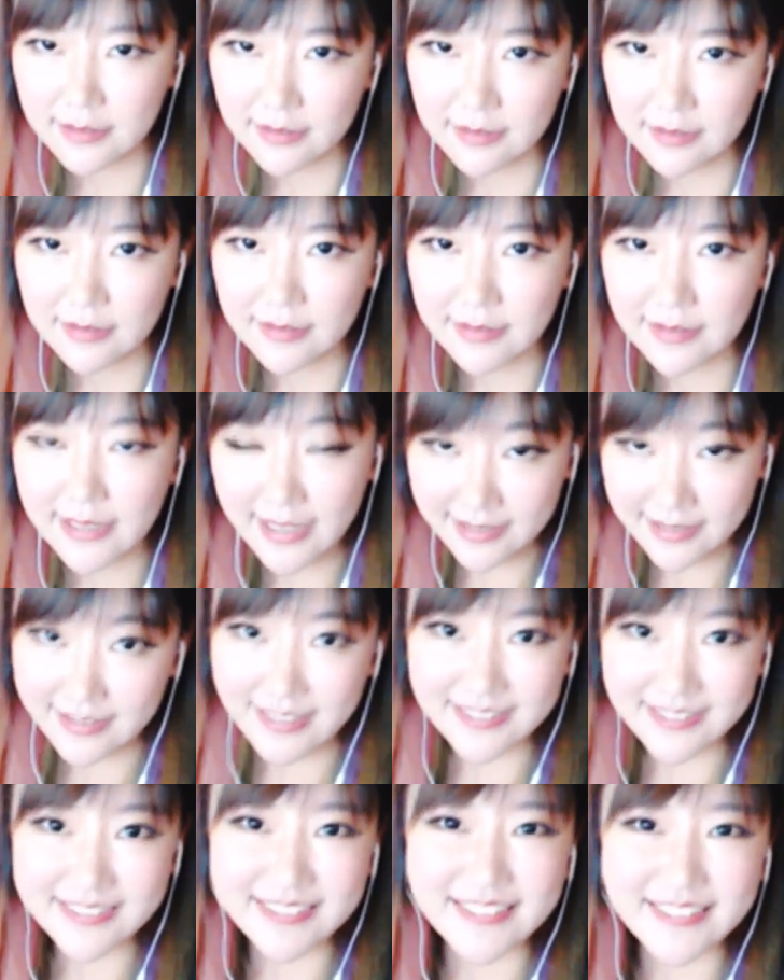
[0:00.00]
and that's
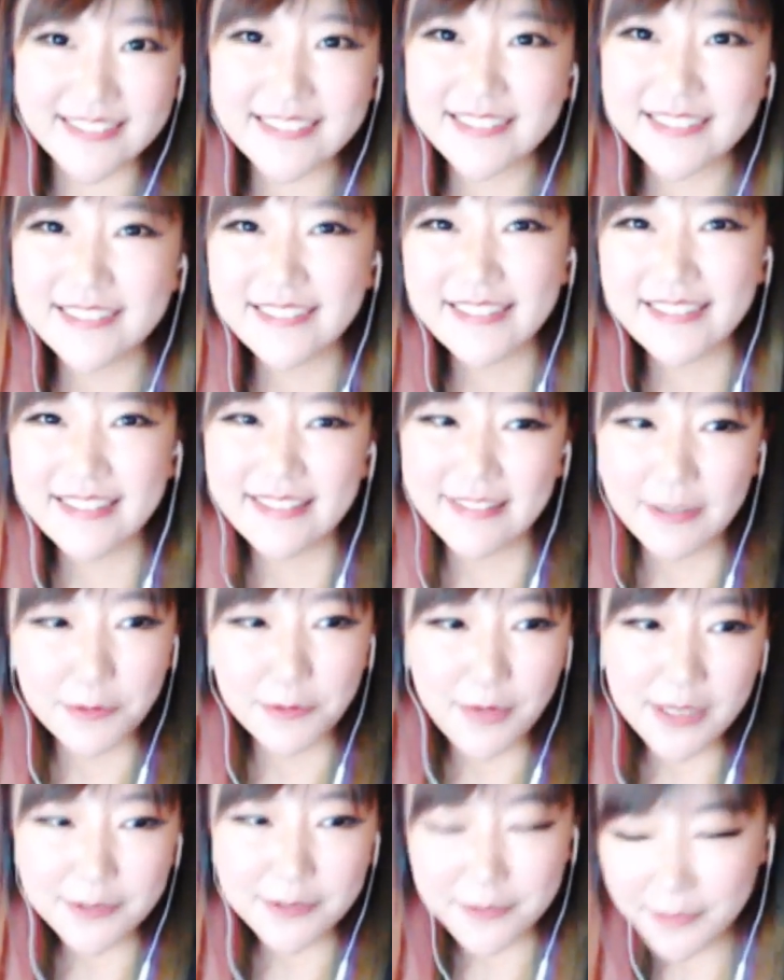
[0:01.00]
it.
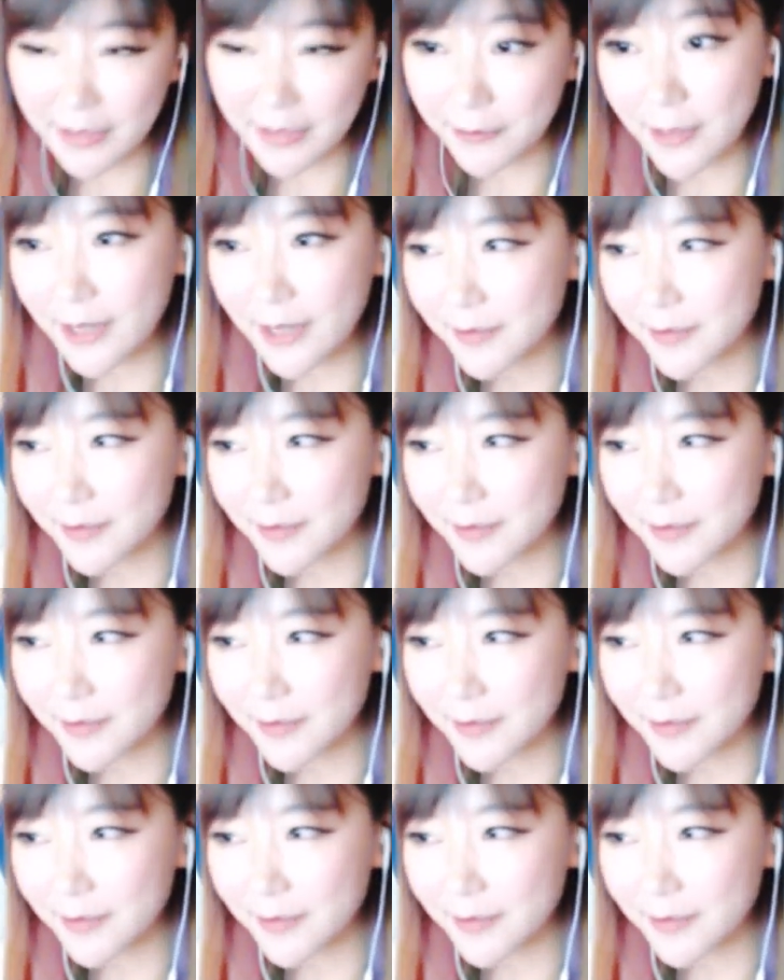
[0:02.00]
One of the